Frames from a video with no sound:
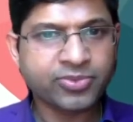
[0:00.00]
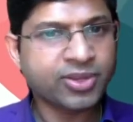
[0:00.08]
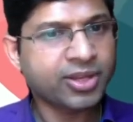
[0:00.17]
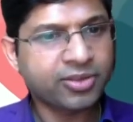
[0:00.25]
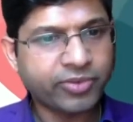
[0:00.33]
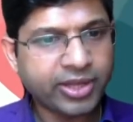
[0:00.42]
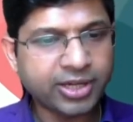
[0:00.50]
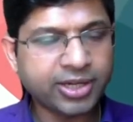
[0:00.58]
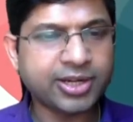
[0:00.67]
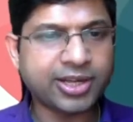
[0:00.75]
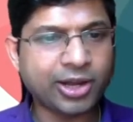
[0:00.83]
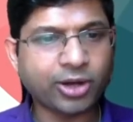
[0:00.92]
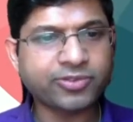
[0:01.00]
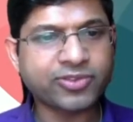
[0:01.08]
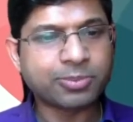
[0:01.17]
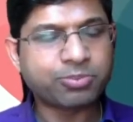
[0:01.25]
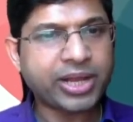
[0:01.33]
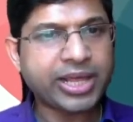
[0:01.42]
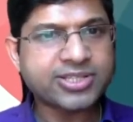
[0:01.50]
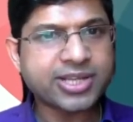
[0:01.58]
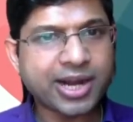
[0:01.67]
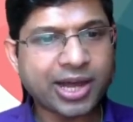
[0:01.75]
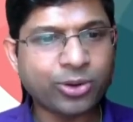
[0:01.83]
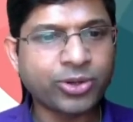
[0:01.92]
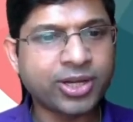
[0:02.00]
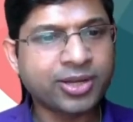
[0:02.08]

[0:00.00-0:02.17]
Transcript: We heard a lot of complaints around